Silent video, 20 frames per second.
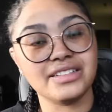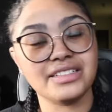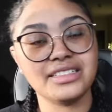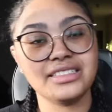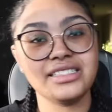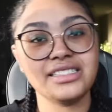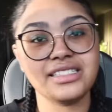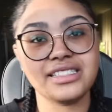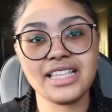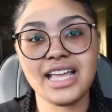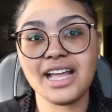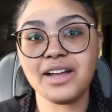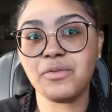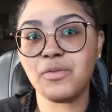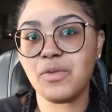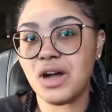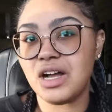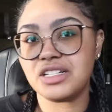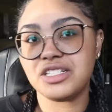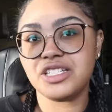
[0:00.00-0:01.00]
It's just like
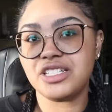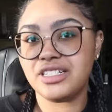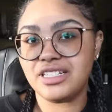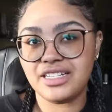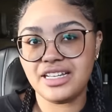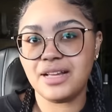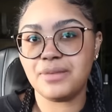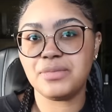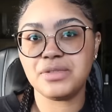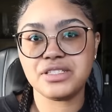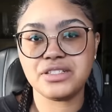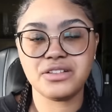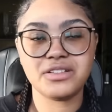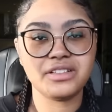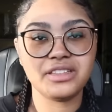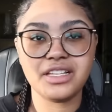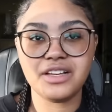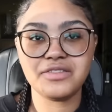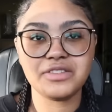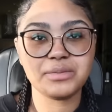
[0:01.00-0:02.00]
watching an episode of
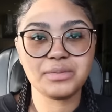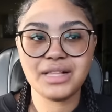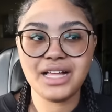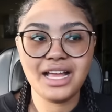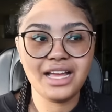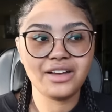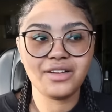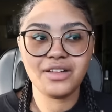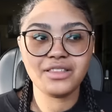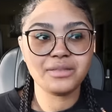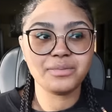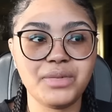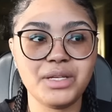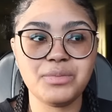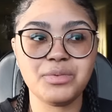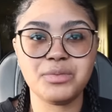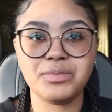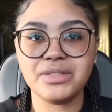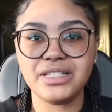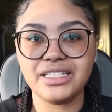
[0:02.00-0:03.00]
Love is Blind. All the
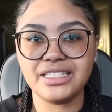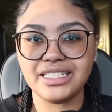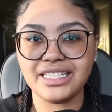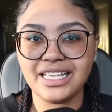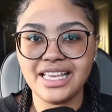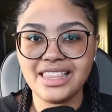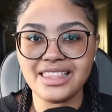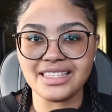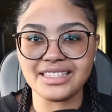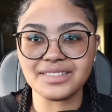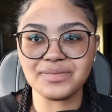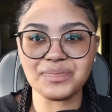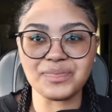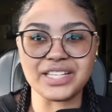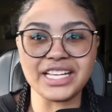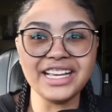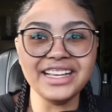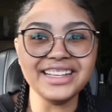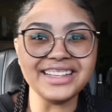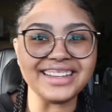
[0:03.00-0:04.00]
people blend together.
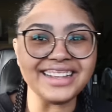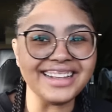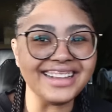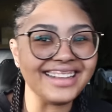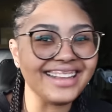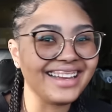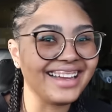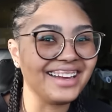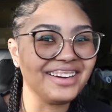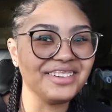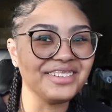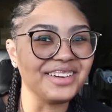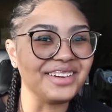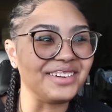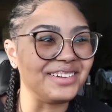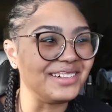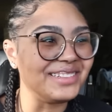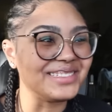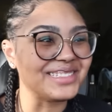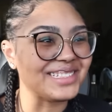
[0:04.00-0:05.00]
Like, I don't know who's